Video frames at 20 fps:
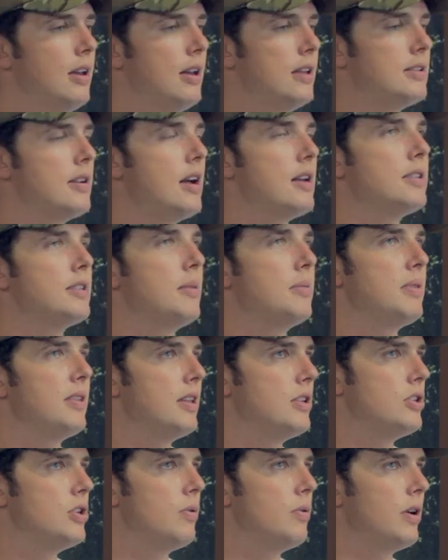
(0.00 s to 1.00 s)
It's not something
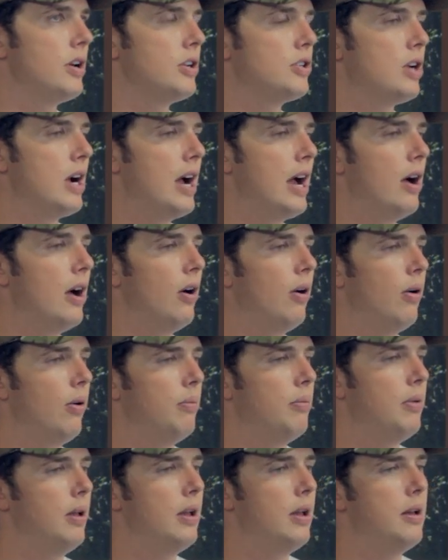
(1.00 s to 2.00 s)
that you want to try at
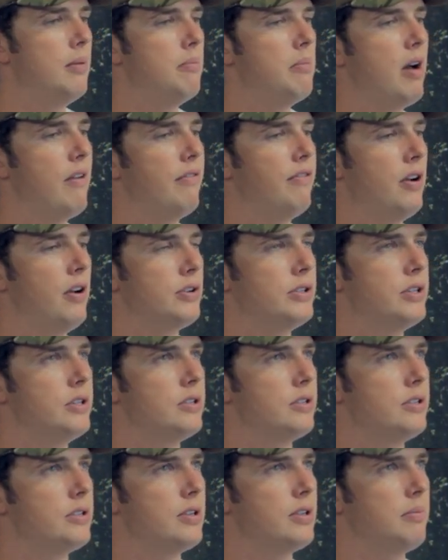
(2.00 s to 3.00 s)
home
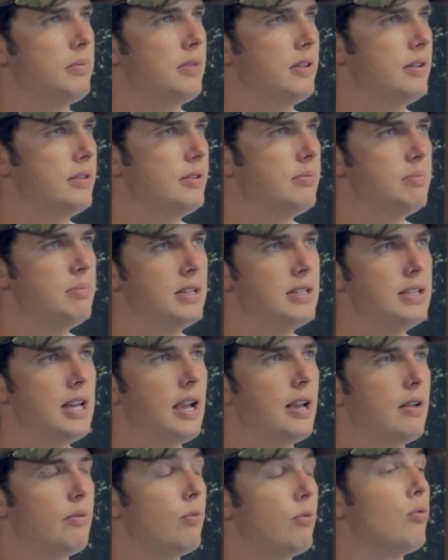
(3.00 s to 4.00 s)
malfunctions or something be
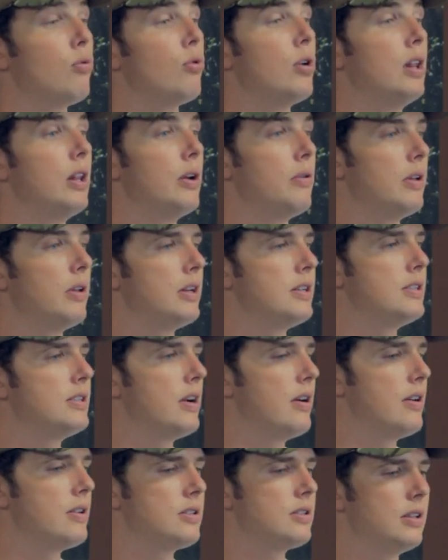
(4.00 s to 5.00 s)
taken really, really
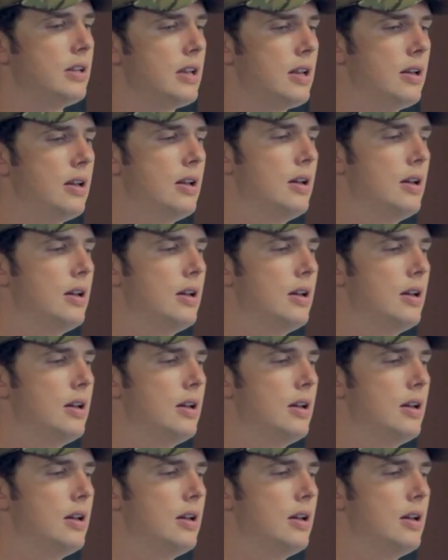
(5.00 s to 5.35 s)
seriously.